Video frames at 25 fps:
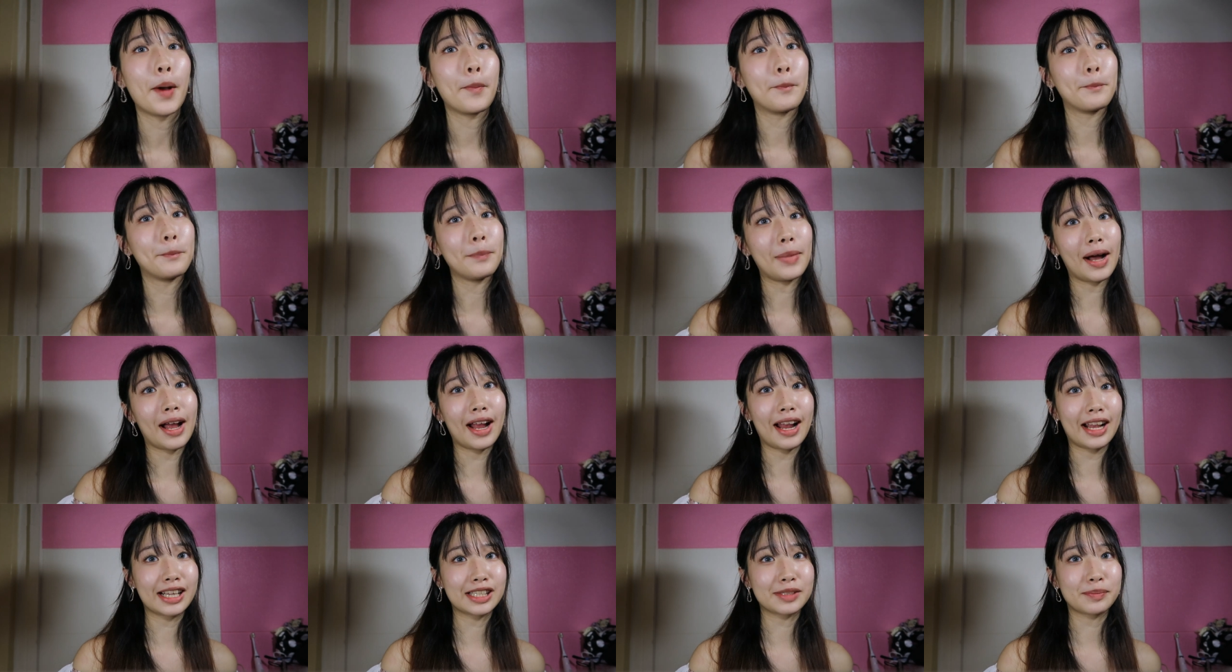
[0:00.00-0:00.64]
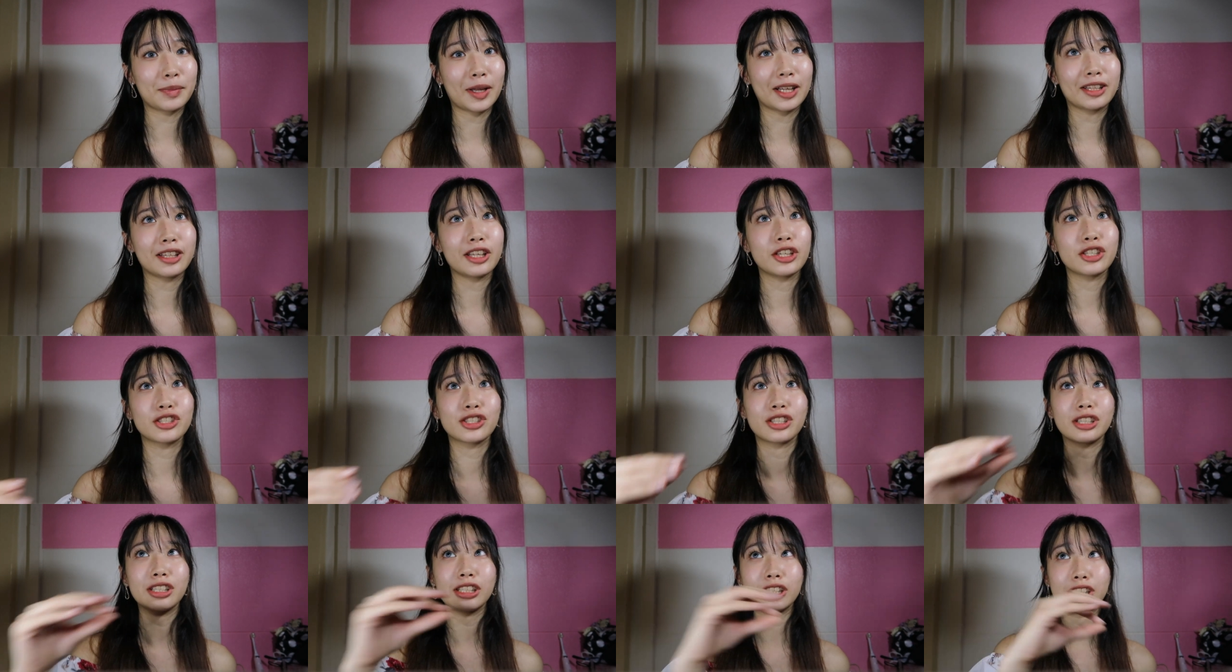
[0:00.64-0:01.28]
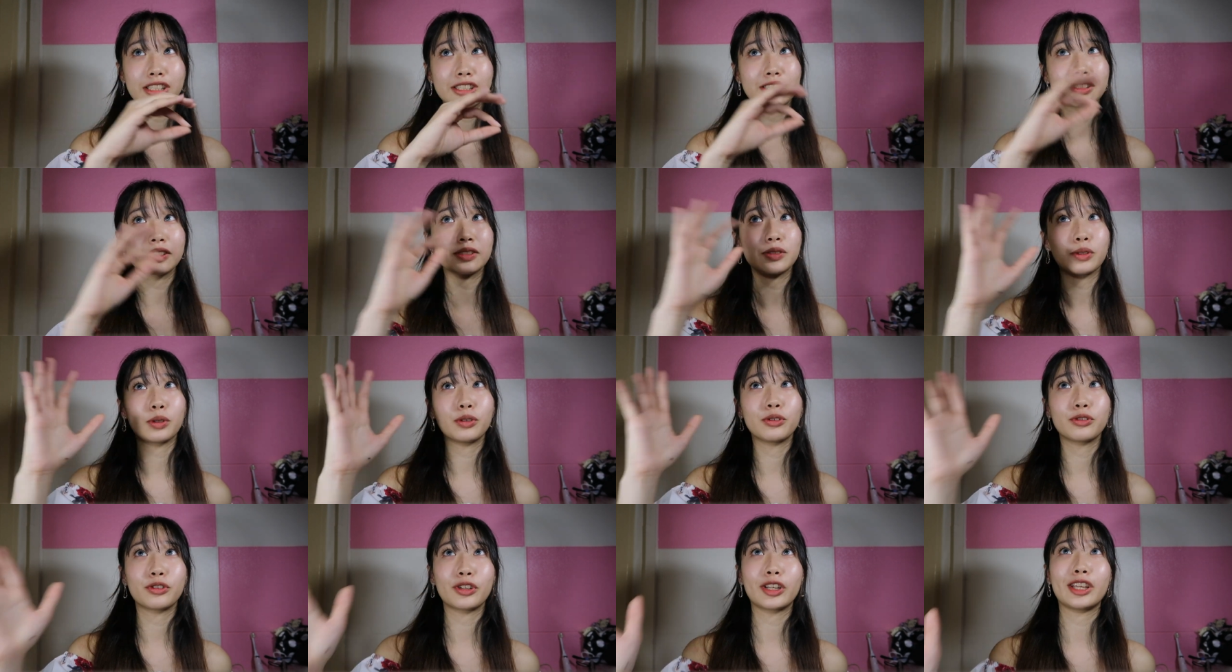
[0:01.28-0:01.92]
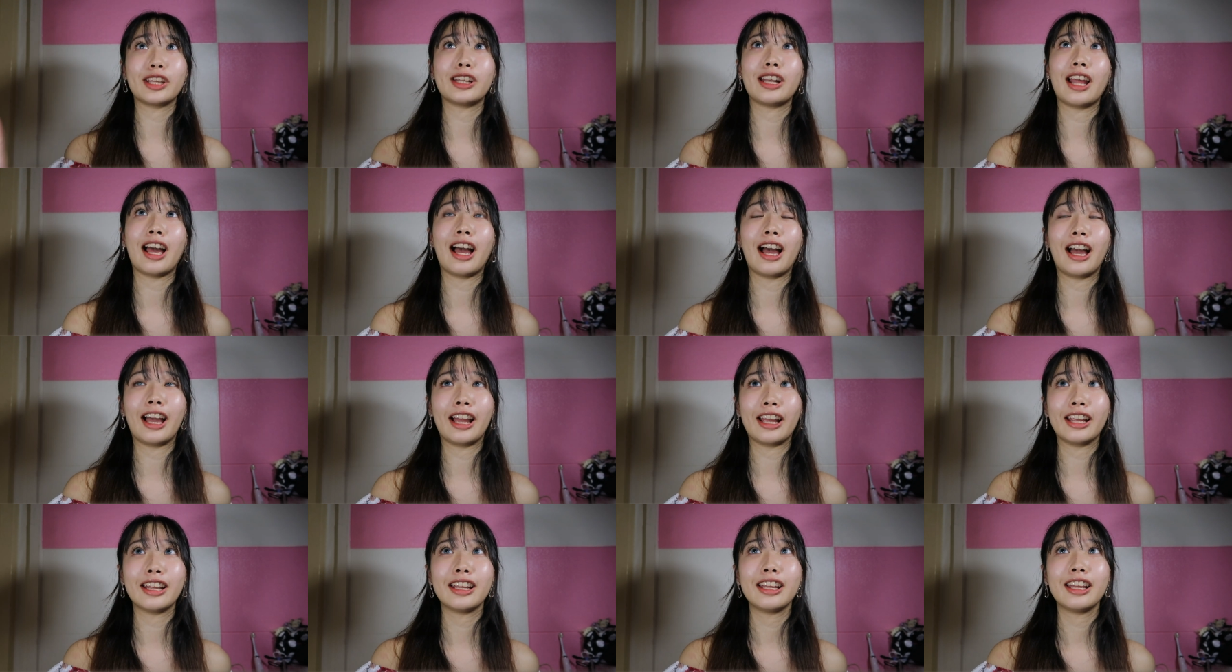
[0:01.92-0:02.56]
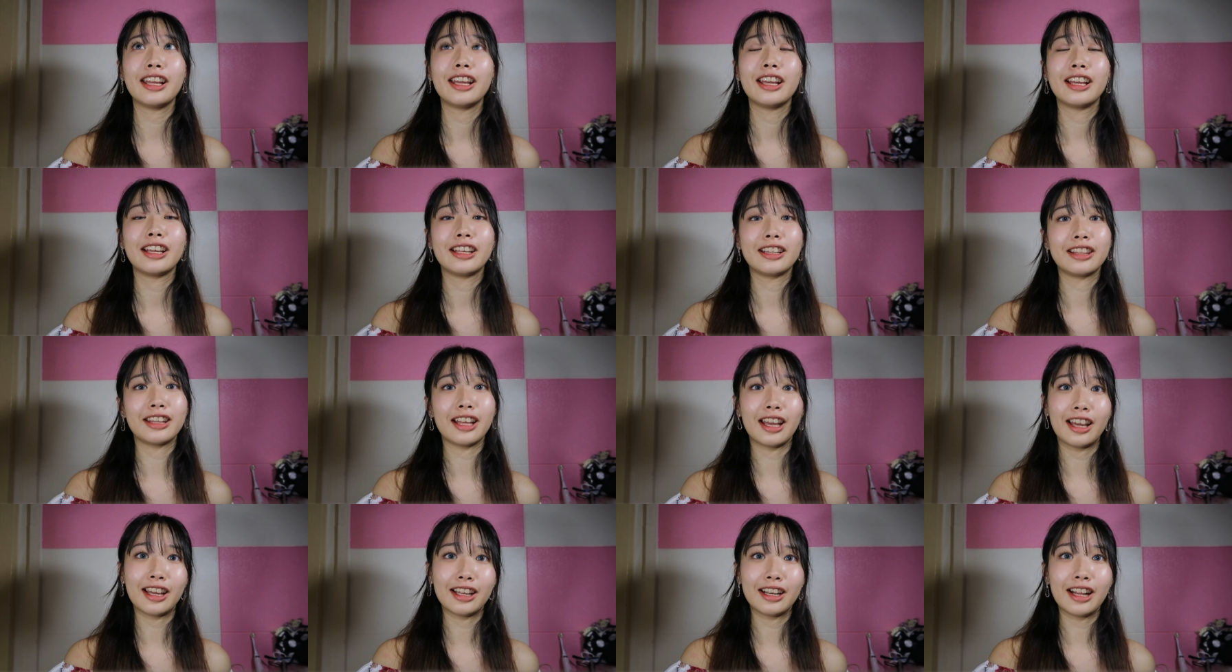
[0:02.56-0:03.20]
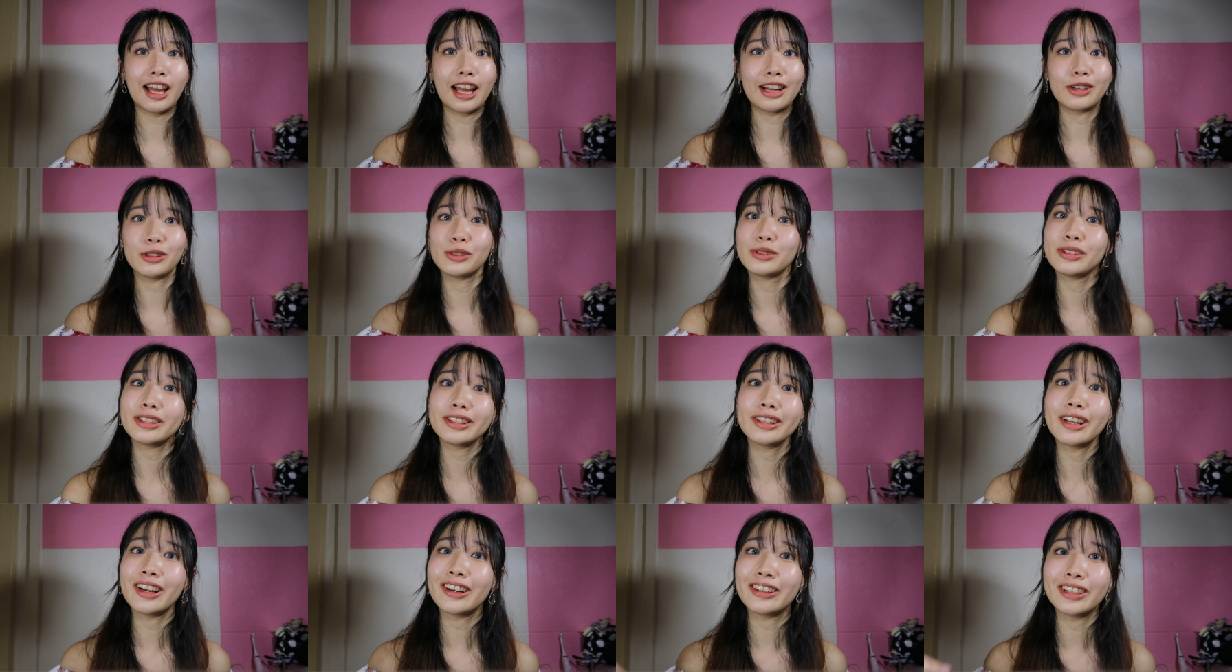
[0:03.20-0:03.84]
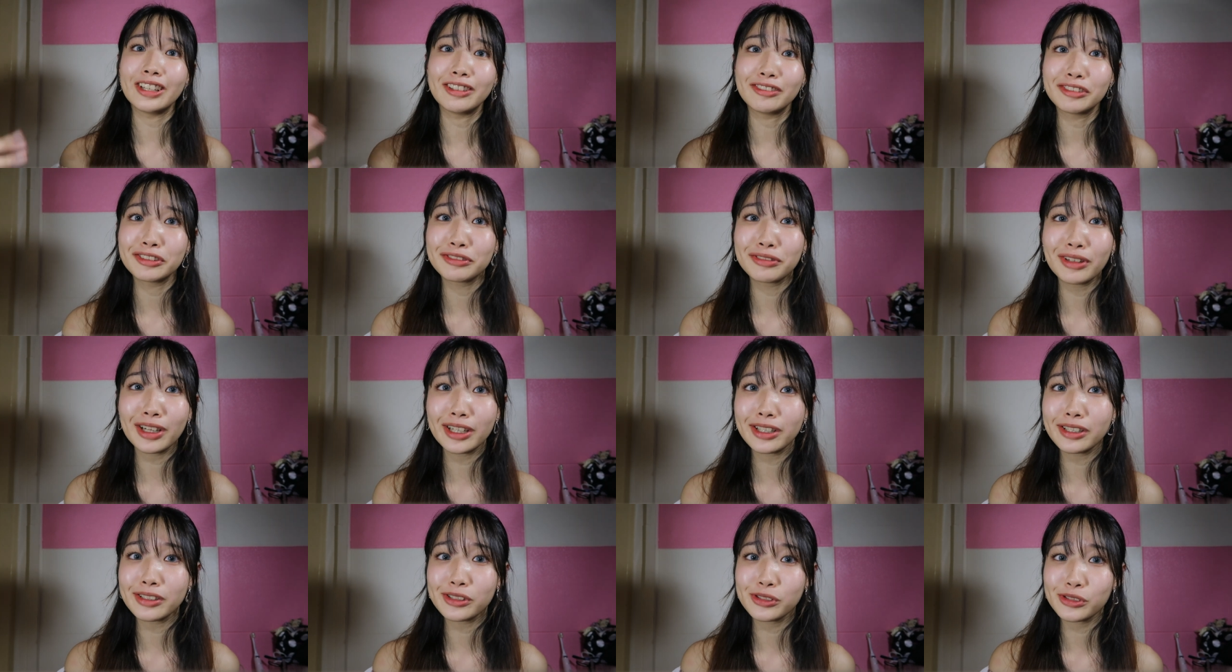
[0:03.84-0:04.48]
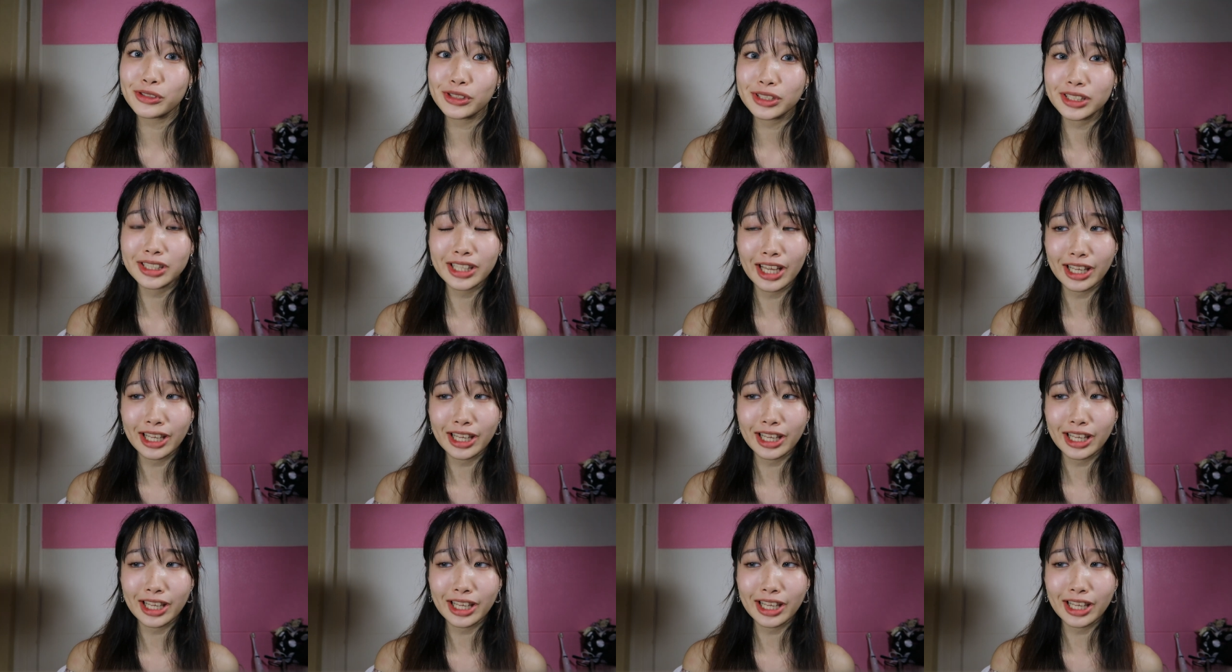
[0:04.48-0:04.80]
my expectation is so freaking high that I don't think I'll ever find a sugar